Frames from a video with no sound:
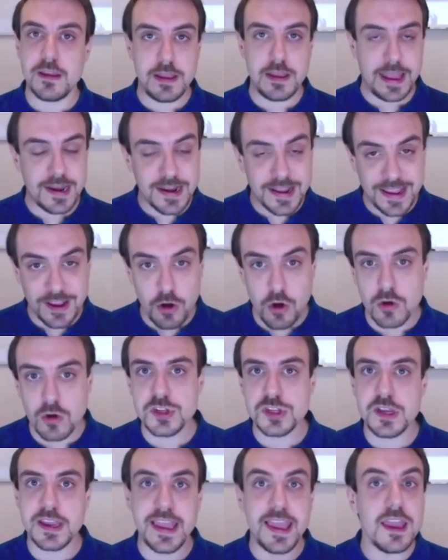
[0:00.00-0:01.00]
can
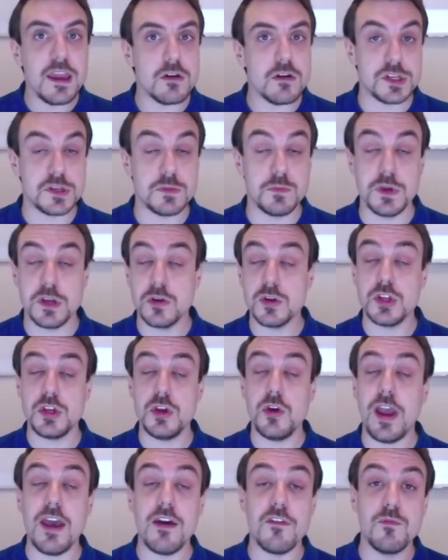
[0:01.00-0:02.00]
cause chaos because
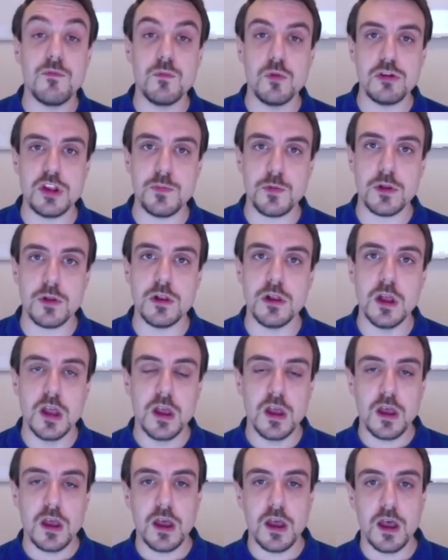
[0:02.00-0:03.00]
you have multiple
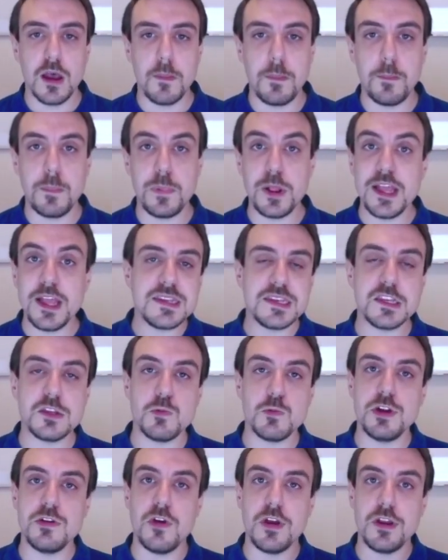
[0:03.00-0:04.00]
places
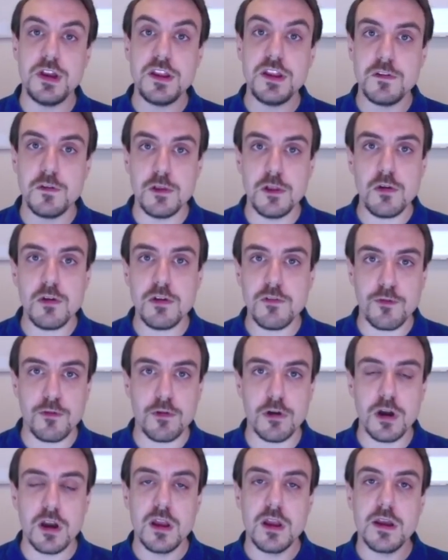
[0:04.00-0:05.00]
where you need to look
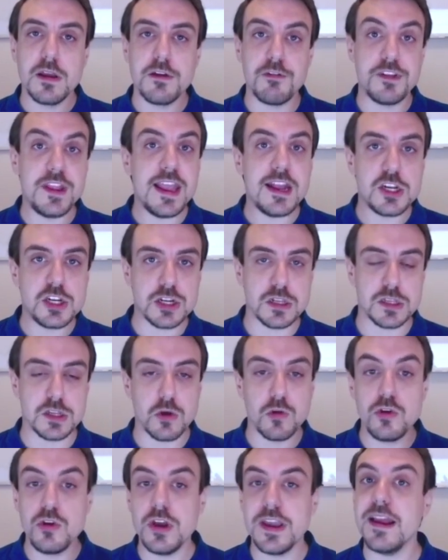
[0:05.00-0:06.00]
for credentials,
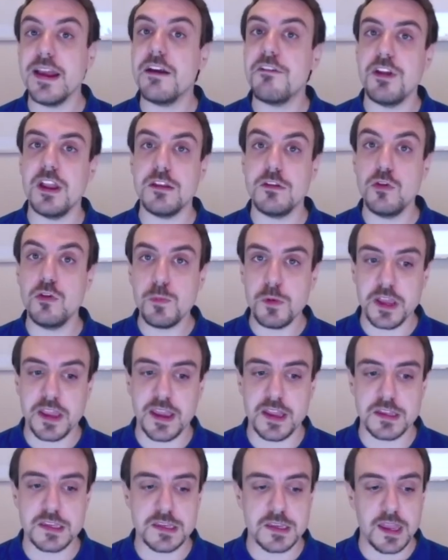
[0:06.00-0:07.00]
or you can create
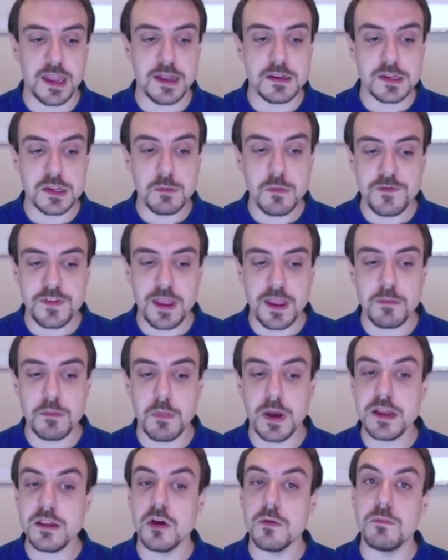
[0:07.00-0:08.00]
duplicates, and some of them
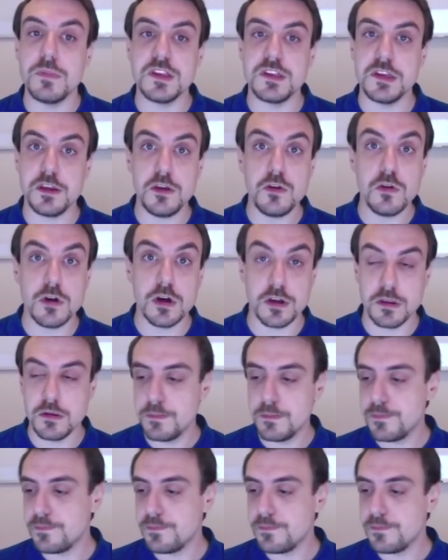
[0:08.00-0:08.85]
might not be secured.